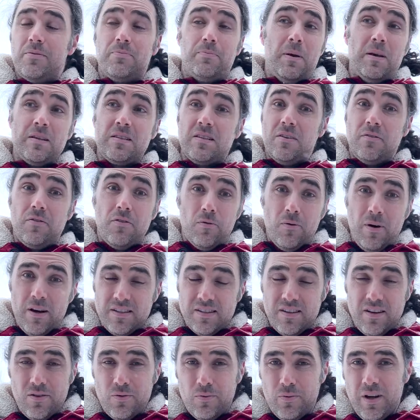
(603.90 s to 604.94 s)
basically for the
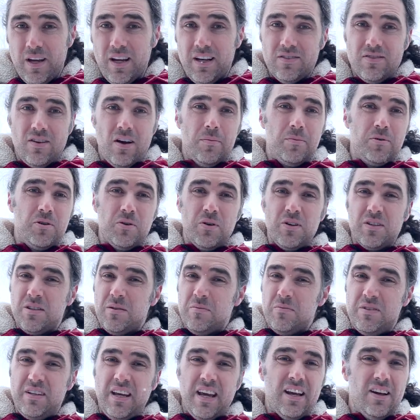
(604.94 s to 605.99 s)
rest of the week. So I'll be doing
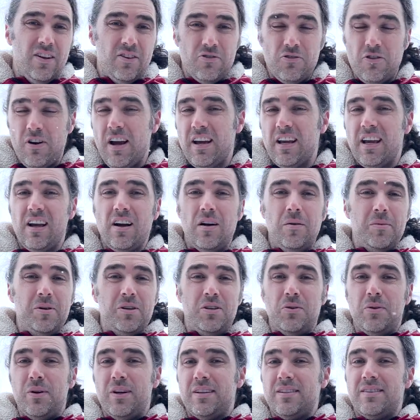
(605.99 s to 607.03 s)
some tail dragging, I'll be
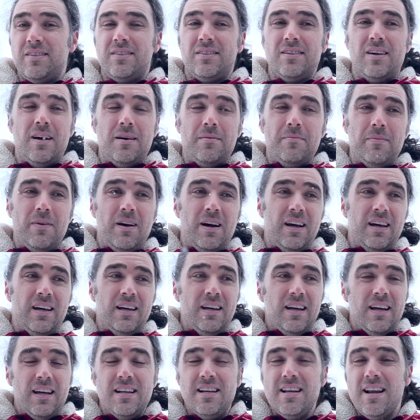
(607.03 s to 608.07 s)
doing some
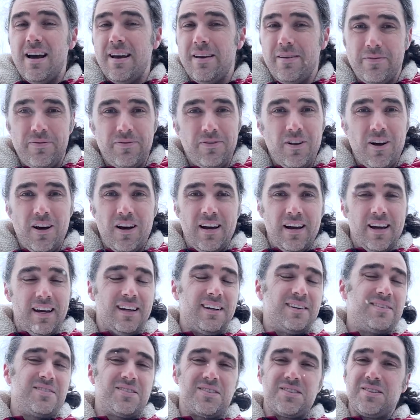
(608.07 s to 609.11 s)
night
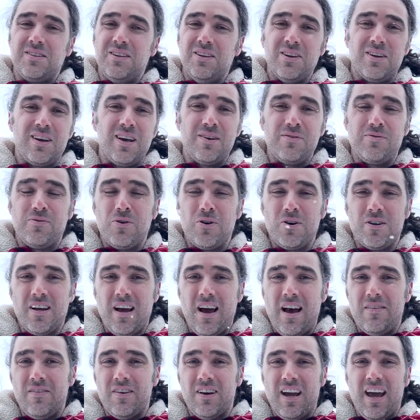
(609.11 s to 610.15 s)
flying, just looking forward to
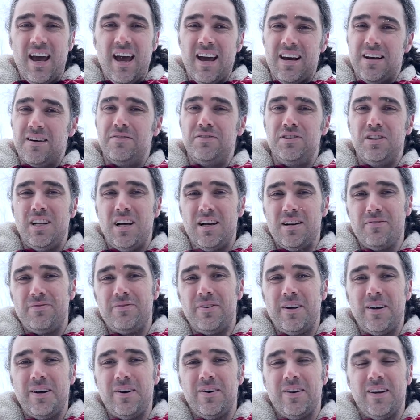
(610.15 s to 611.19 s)
having a heck of a lot of
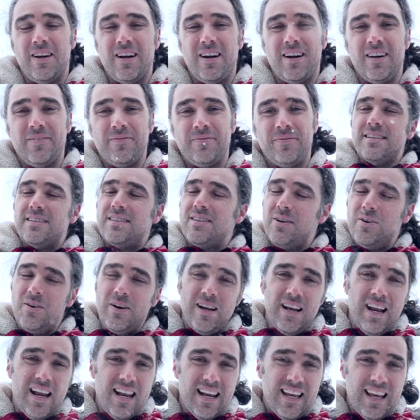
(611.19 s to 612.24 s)
fun out here. So
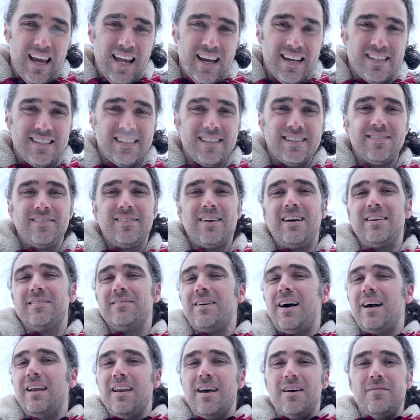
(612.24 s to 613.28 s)
in any case,
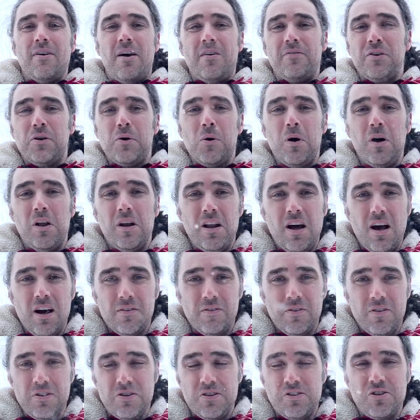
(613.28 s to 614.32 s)
I love having you all
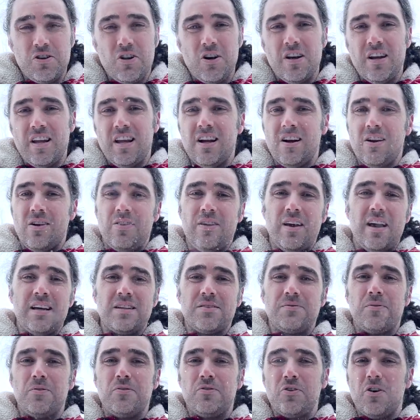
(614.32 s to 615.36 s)
along for this journey here.
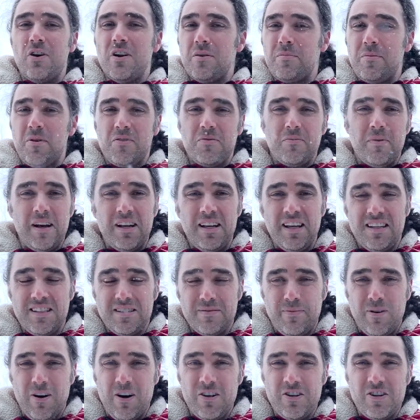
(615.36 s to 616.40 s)
Thanks for joining me for my late
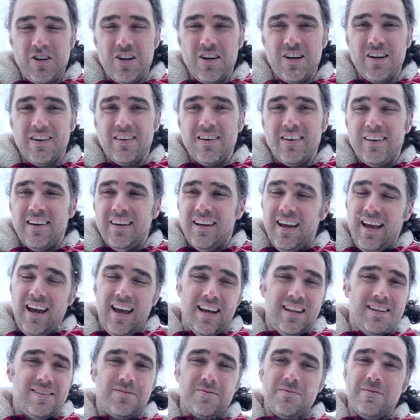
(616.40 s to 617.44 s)
departure.
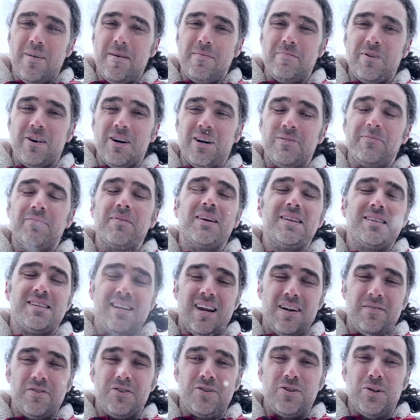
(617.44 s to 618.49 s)
And remember, it's
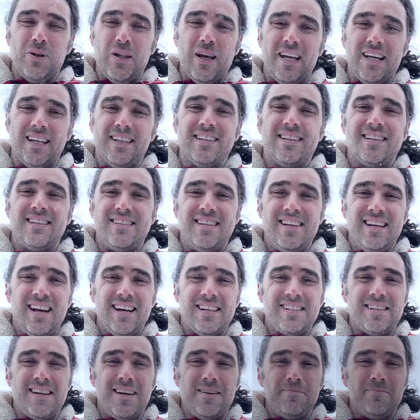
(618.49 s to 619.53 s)
never too late. See you
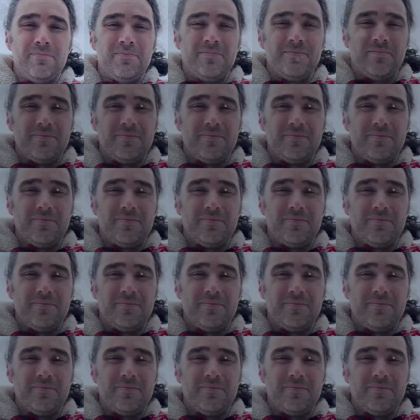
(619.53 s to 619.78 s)
next time.